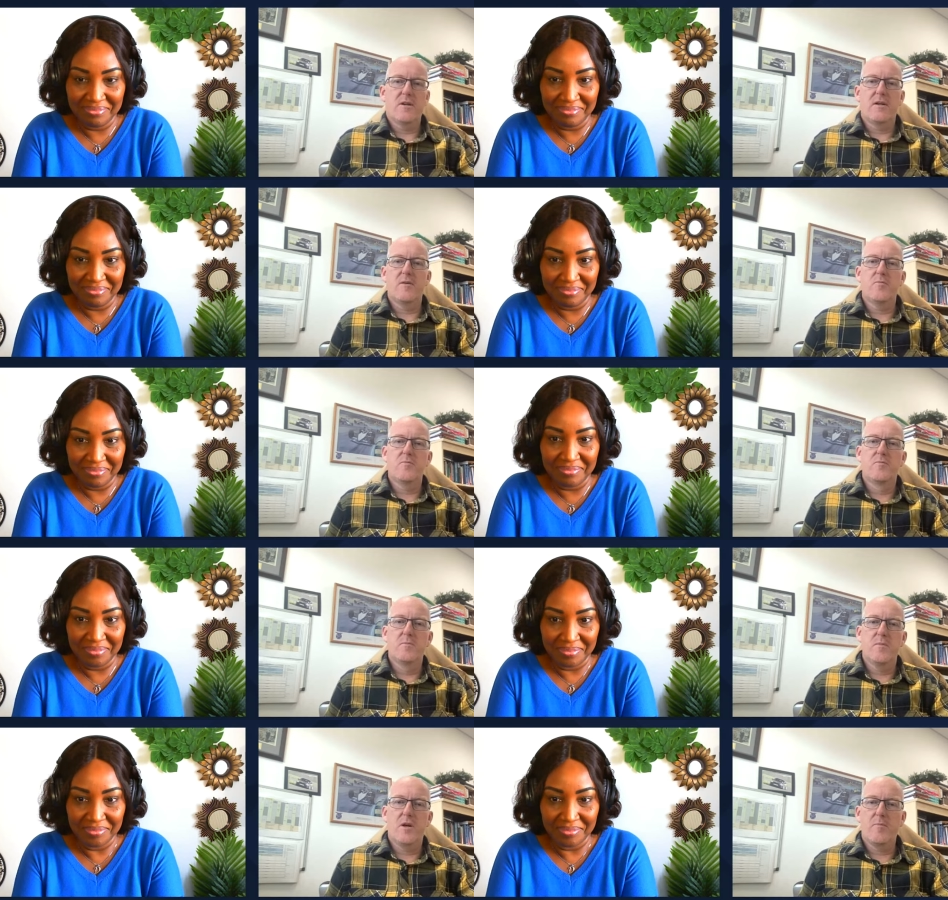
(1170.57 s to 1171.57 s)

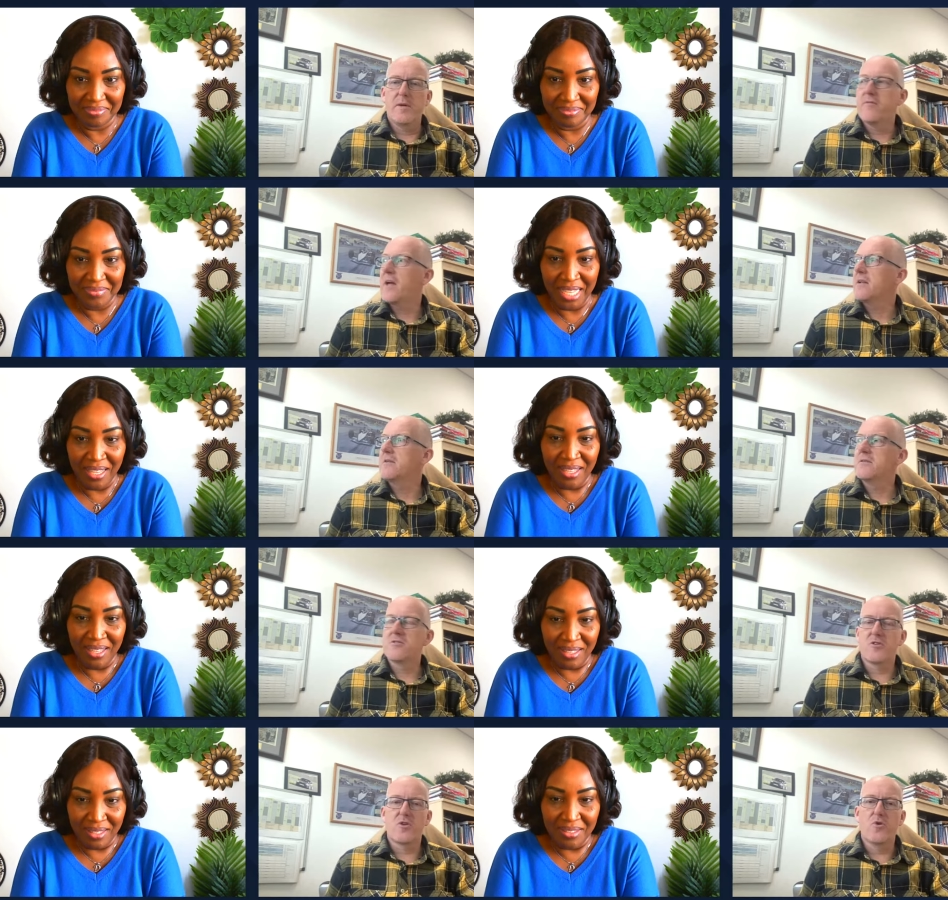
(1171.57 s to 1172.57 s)
Speaker 1: um, and I believe that
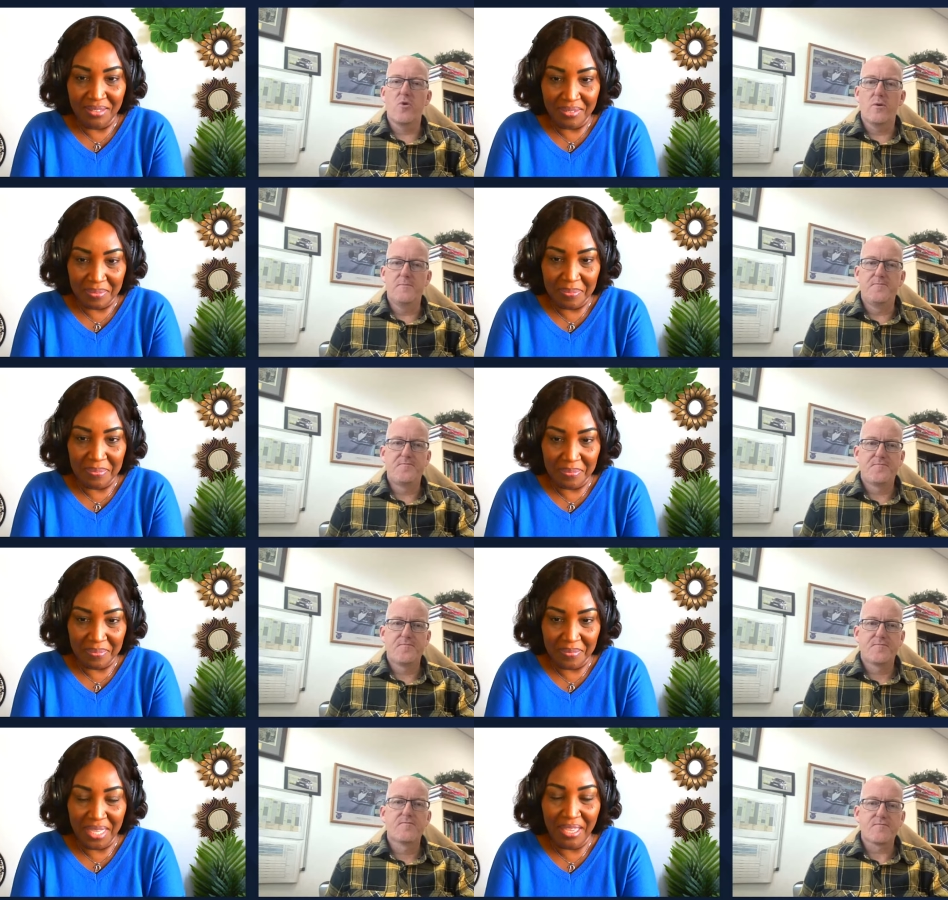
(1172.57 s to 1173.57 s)
to the core.
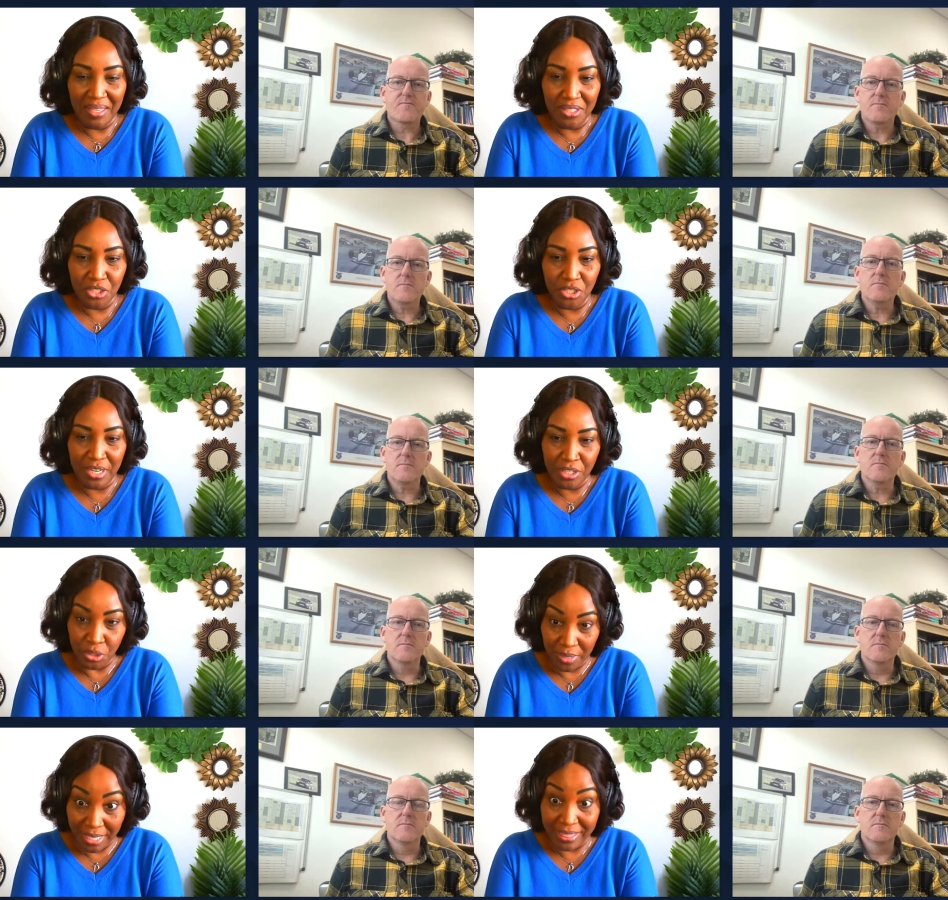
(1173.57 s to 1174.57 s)
Speaker 2: Yeah, and
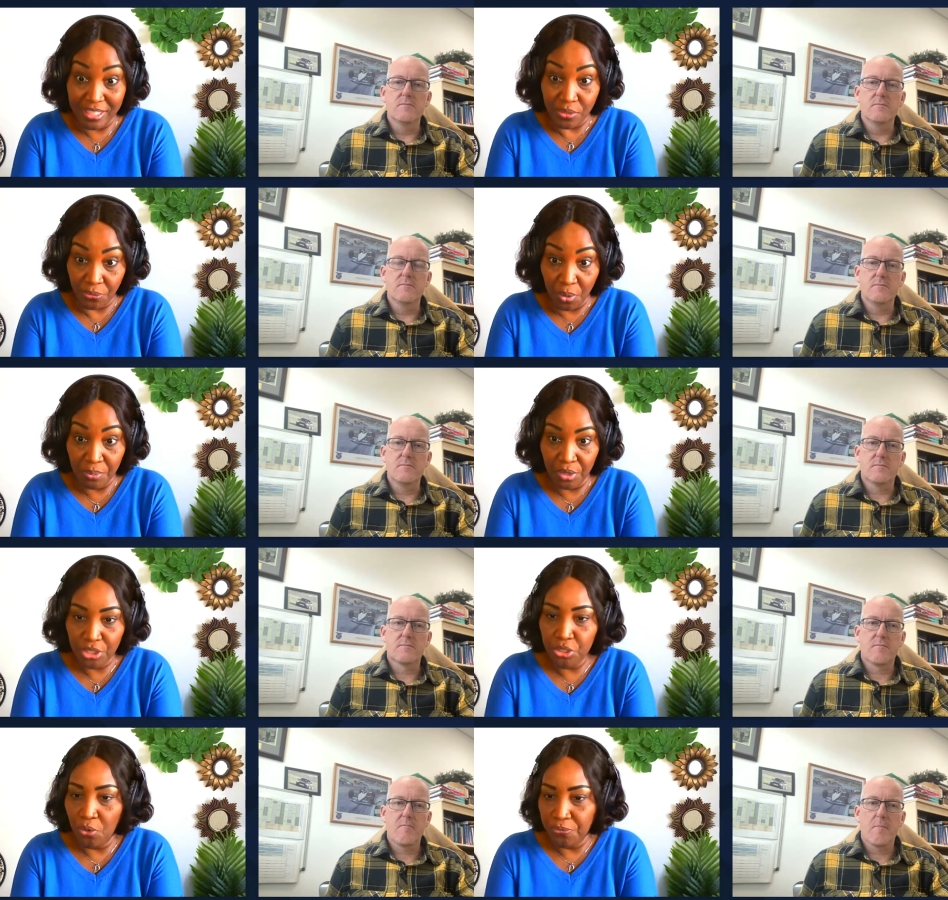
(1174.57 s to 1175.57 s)
you get this from
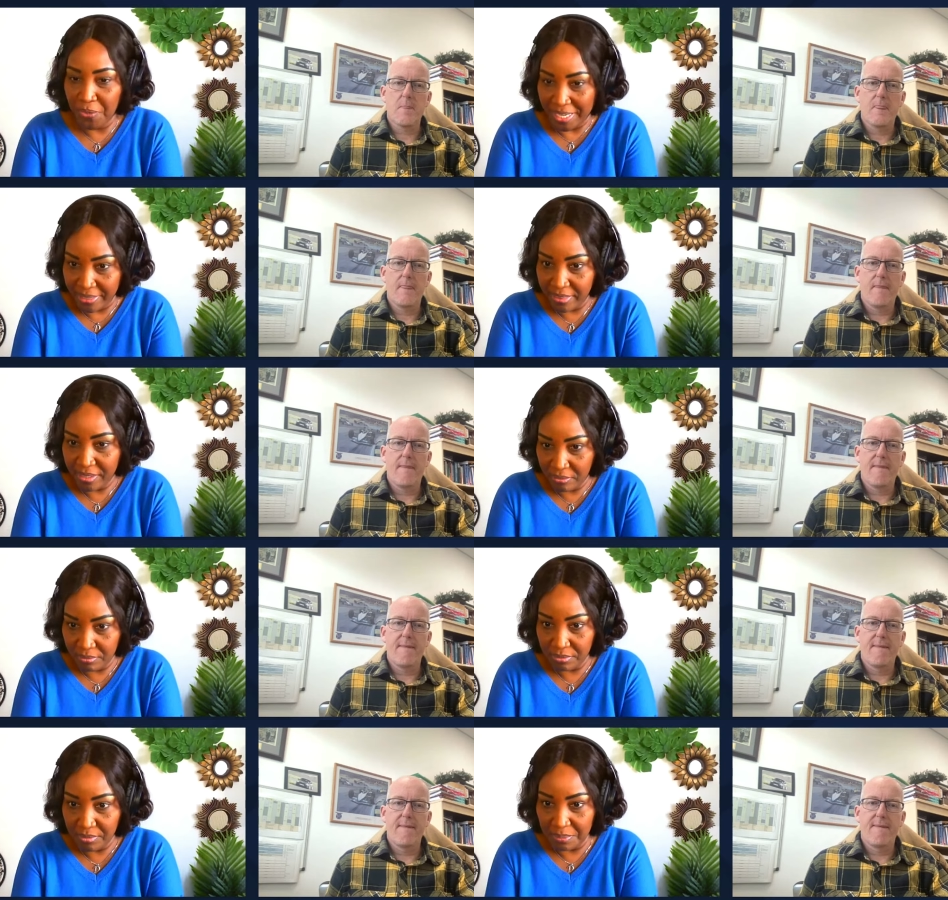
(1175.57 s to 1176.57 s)
your faith,
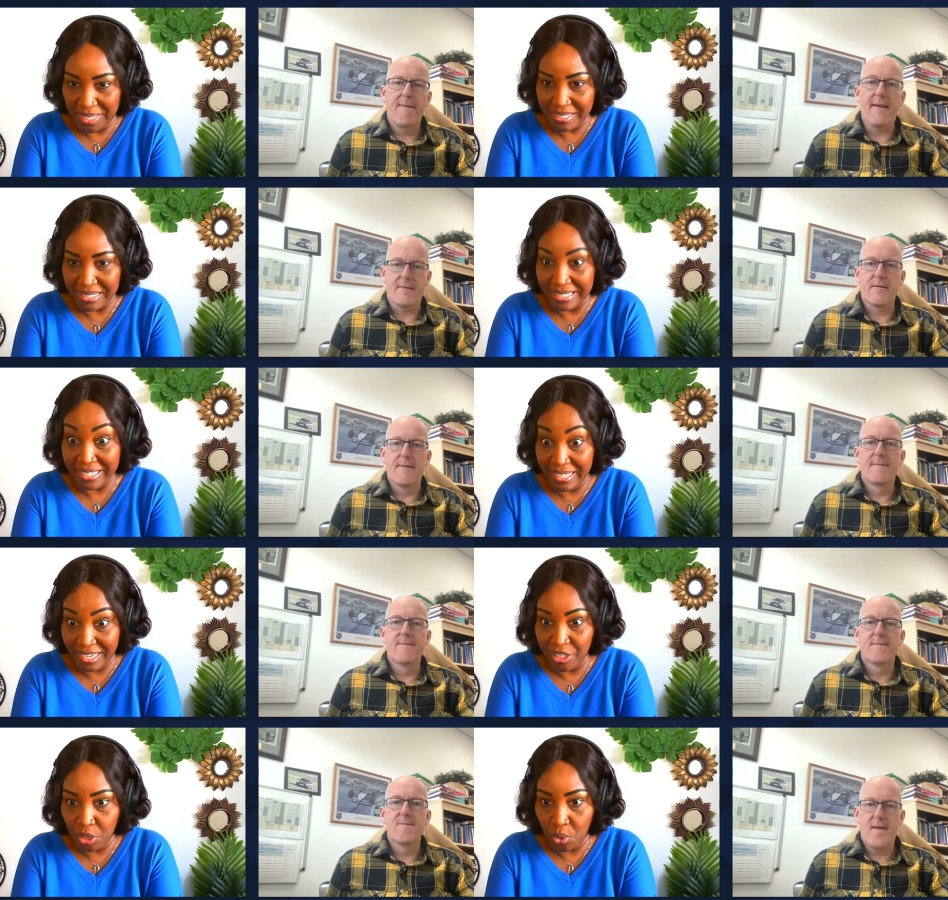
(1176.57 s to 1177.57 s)
basically
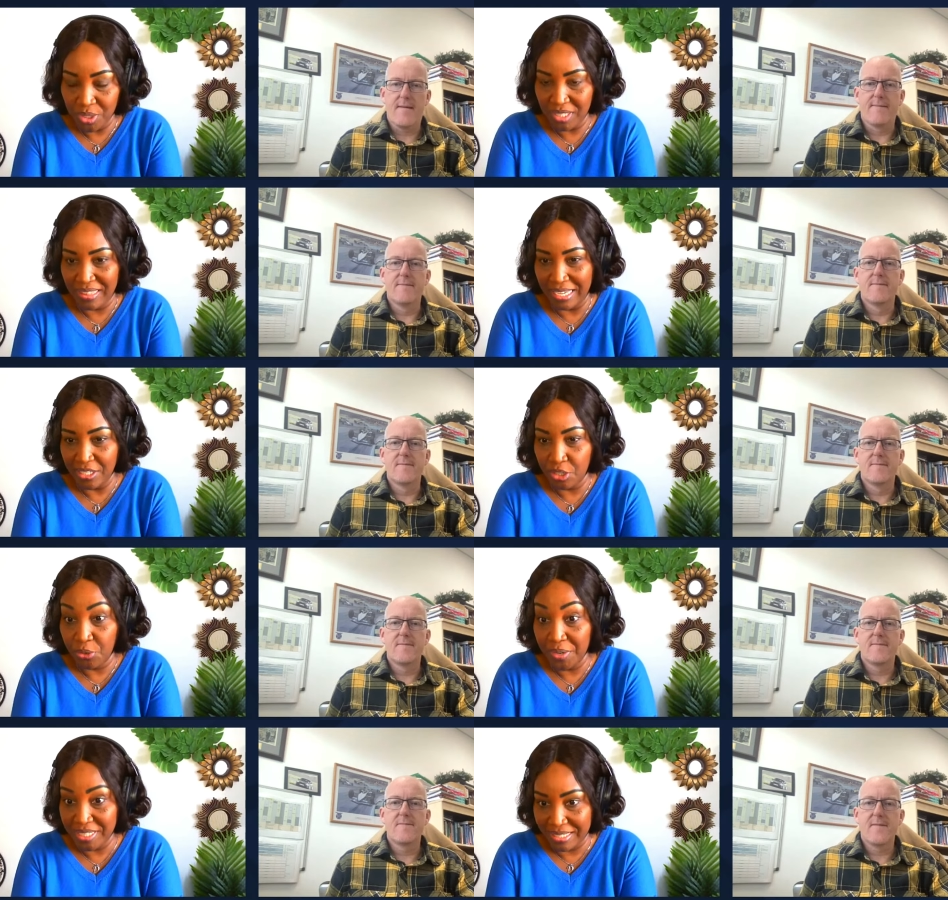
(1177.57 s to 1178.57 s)
yes. in God, that
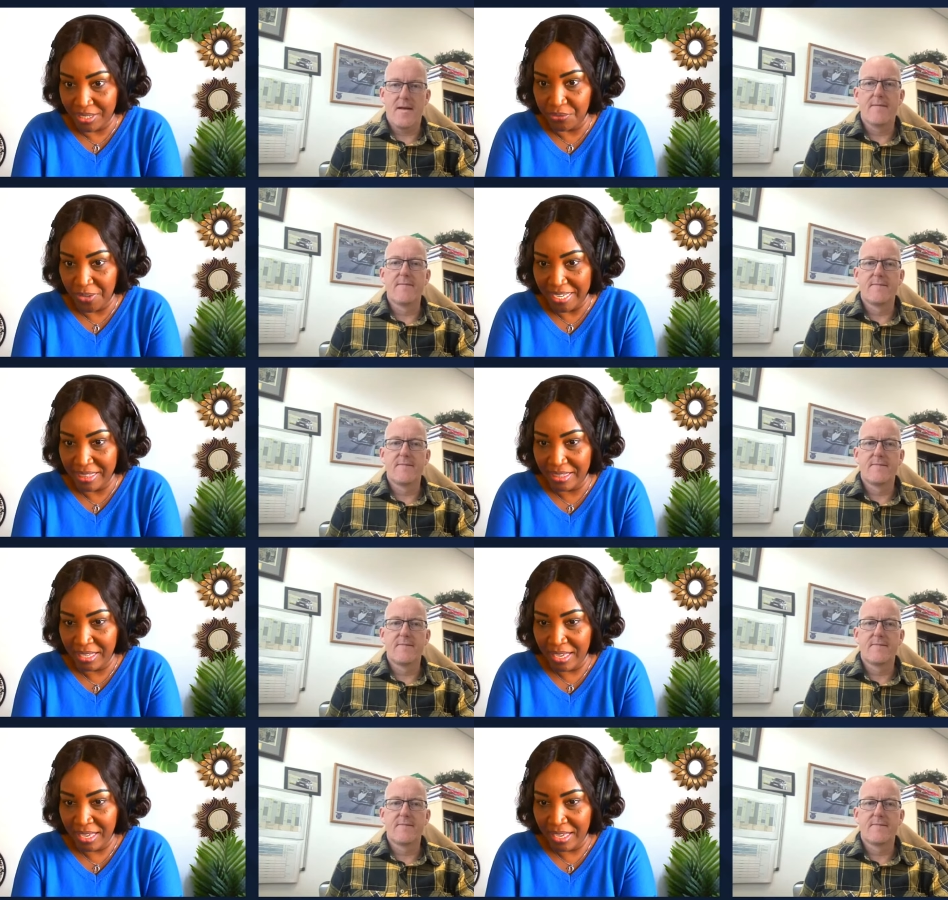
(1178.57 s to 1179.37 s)
Christian faith.